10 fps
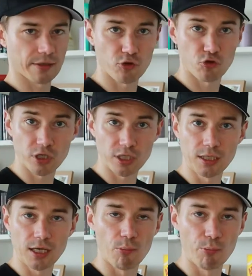
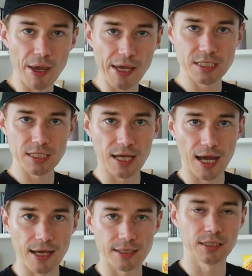3 basic
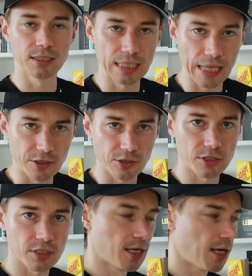IT
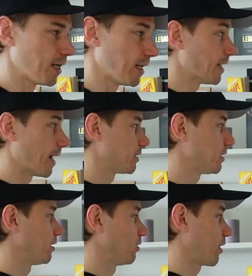layers in
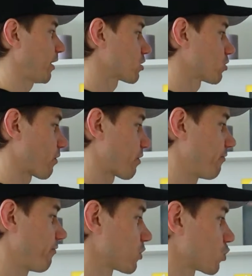IT. Okay, so the
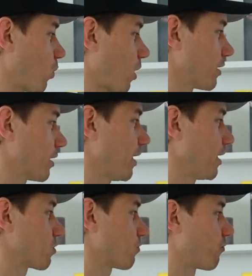first one
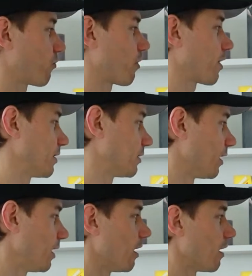is front end,
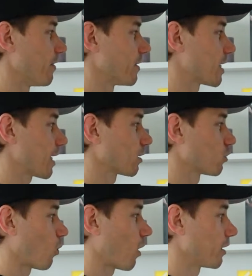the
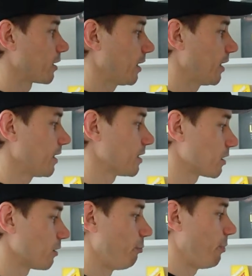second one is
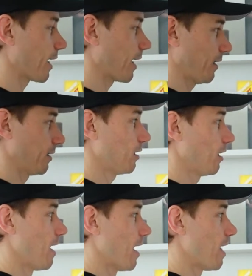backend,
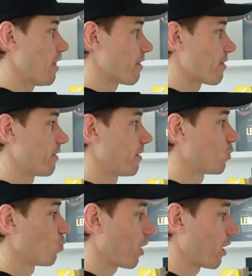and the
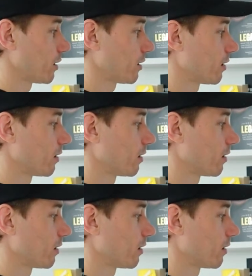third one